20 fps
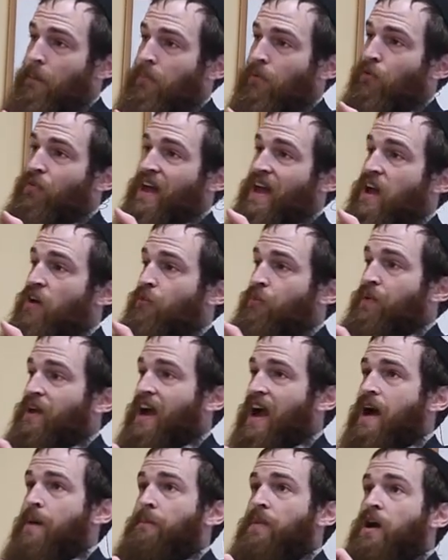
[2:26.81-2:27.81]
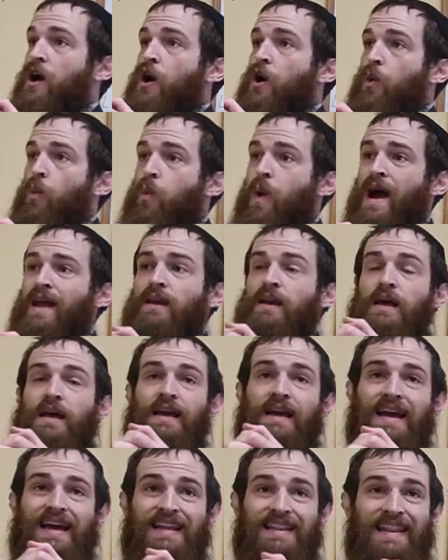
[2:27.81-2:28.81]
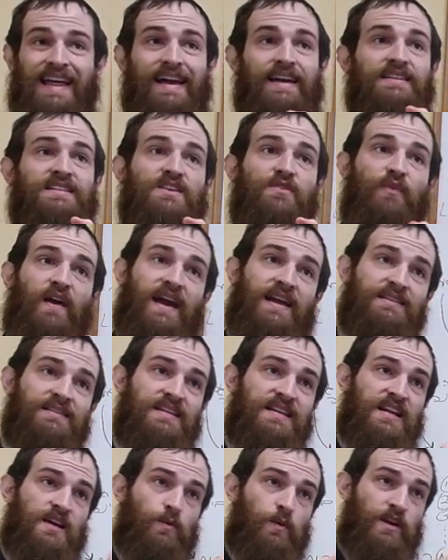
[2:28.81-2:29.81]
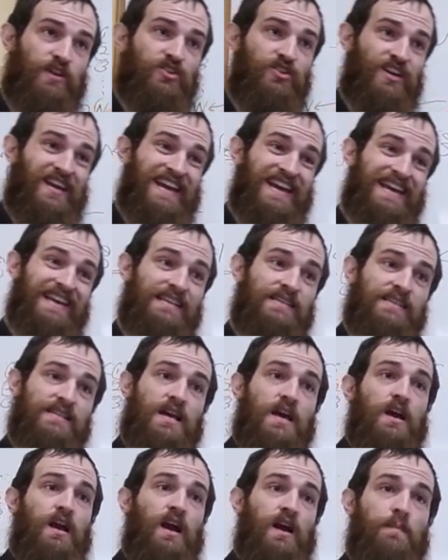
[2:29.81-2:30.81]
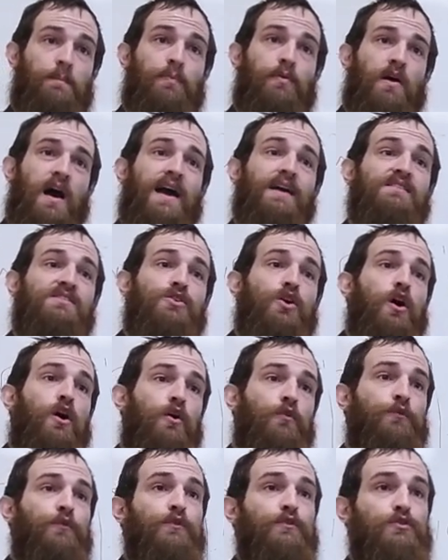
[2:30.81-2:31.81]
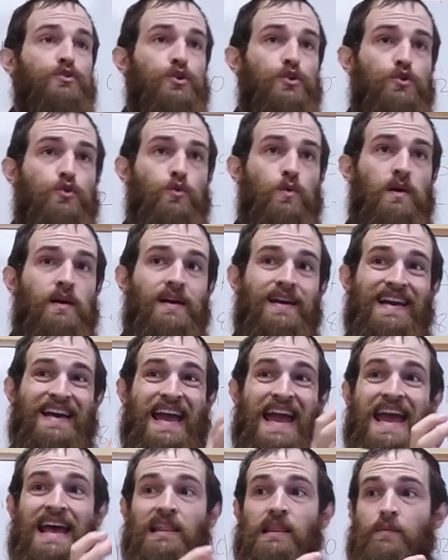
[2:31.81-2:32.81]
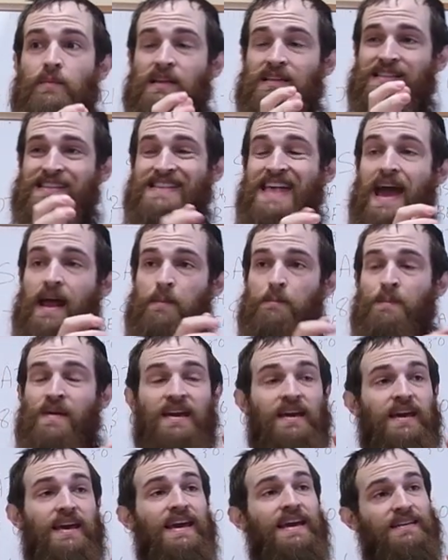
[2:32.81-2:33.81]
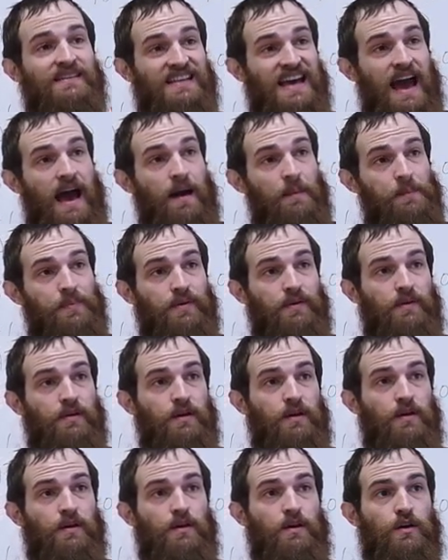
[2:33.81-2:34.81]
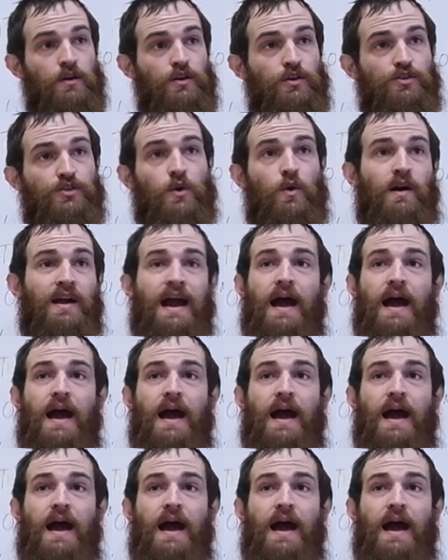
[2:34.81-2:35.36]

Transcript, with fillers: couple, they have become one collective entity, which is comprised of two elements that make it up. So